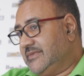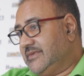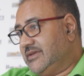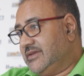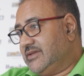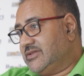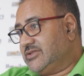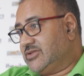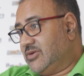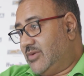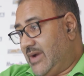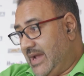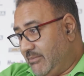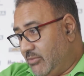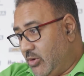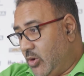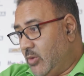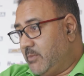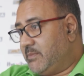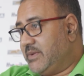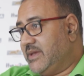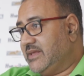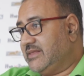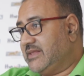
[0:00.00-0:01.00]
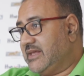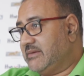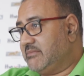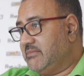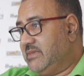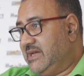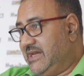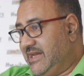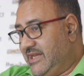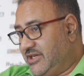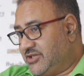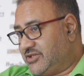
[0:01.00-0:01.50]
So I'm hoping that
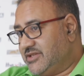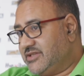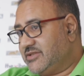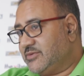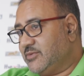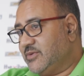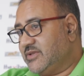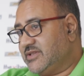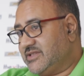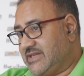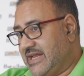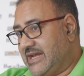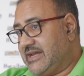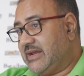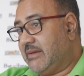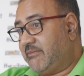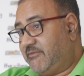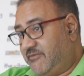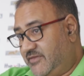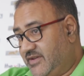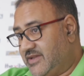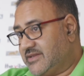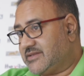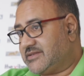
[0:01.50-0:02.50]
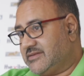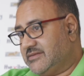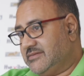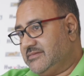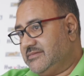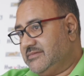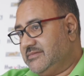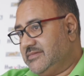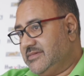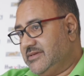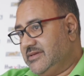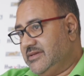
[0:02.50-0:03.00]
Malaysians will stand up first
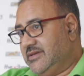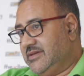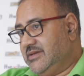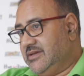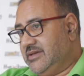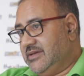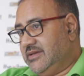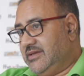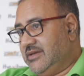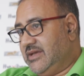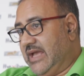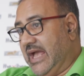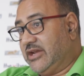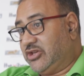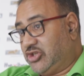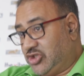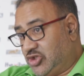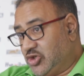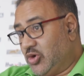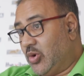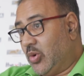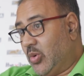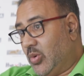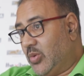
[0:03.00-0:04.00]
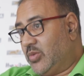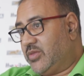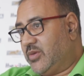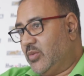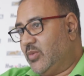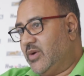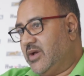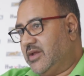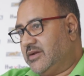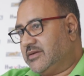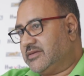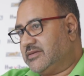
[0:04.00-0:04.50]
and show the
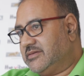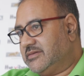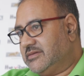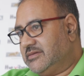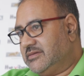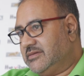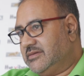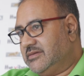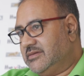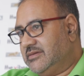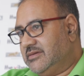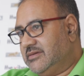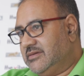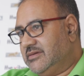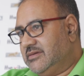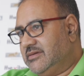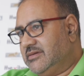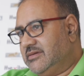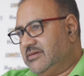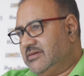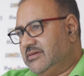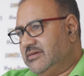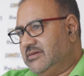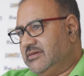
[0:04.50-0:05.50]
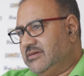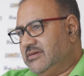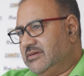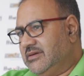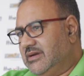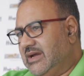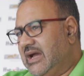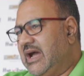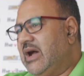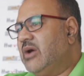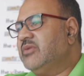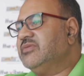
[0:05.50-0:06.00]
world
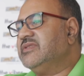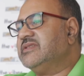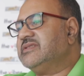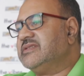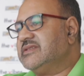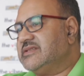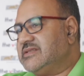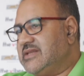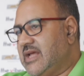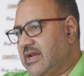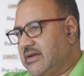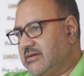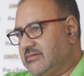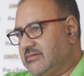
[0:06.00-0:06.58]
how this is done.